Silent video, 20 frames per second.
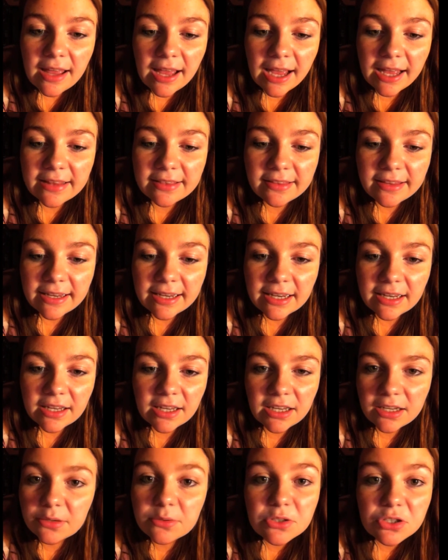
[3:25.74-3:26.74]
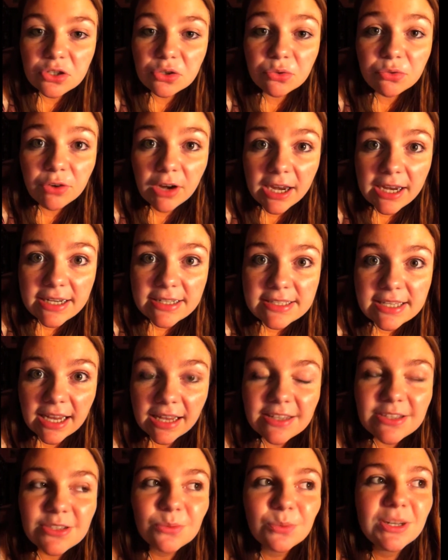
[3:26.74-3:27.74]
And like it was crazy.
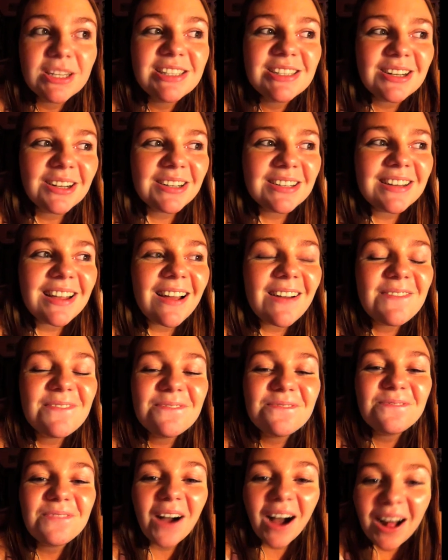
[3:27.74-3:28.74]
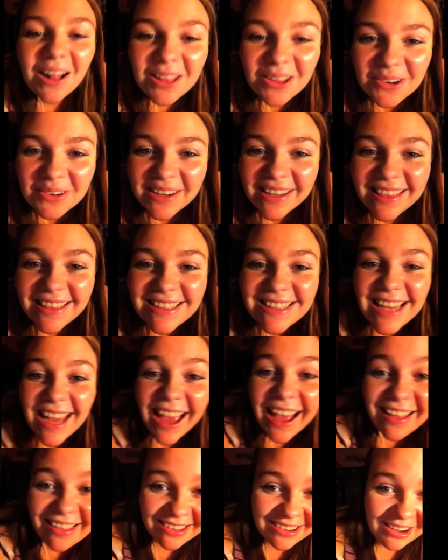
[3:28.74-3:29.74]
And so we start following this
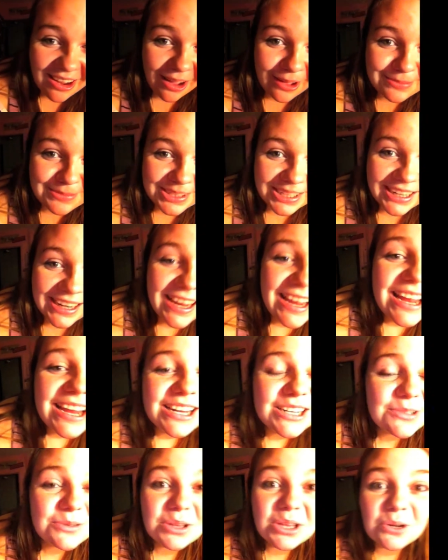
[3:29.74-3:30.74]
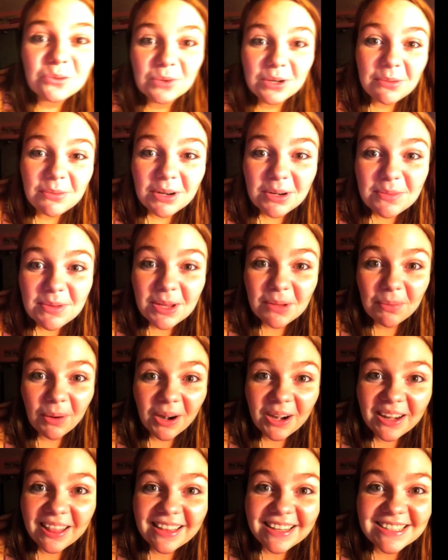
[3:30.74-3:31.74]
helicopter because we're like, we want to be a
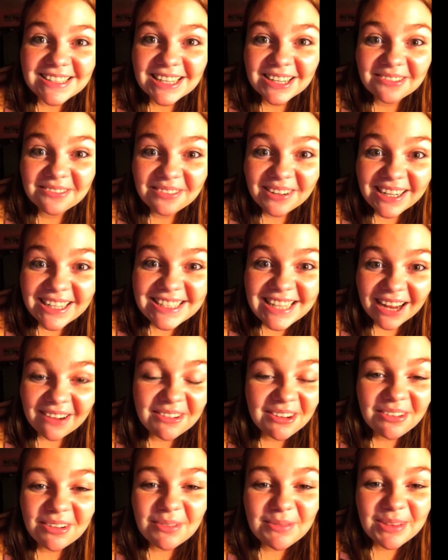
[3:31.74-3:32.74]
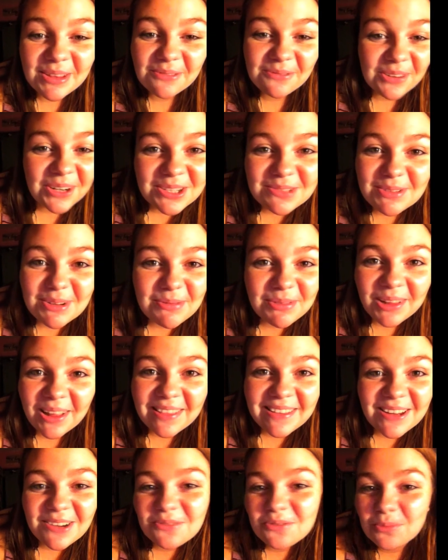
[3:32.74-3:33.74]
part of this. Like, what is we want to be the first people
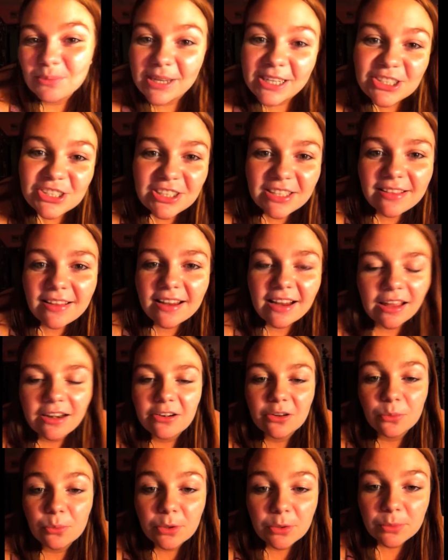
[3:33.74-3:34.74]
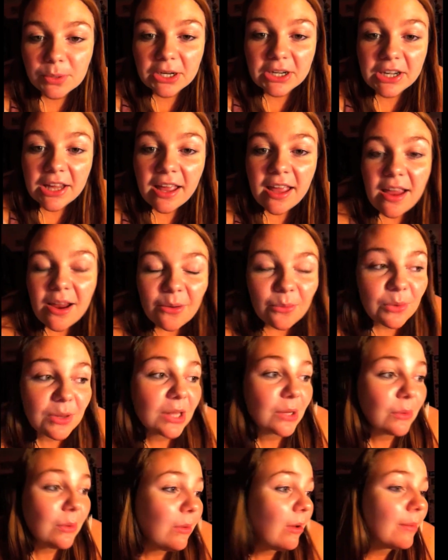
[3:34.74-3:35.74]
on the information. Like, I don't know, we're weird. We're
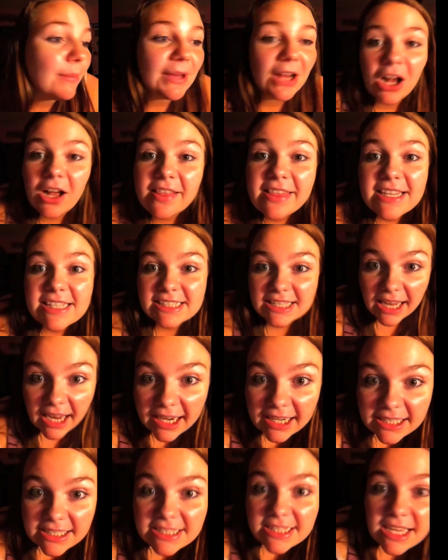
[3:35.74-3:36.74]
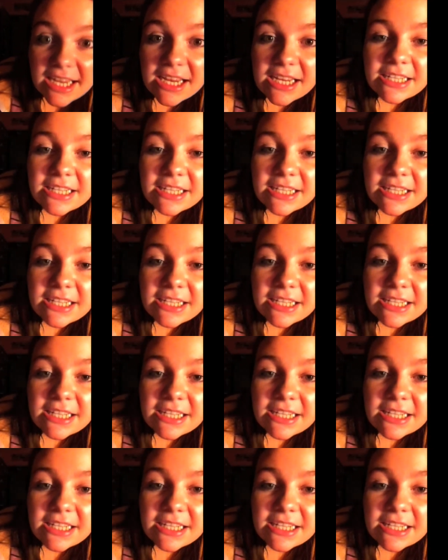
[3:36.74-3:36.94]
like, we want to be on this case.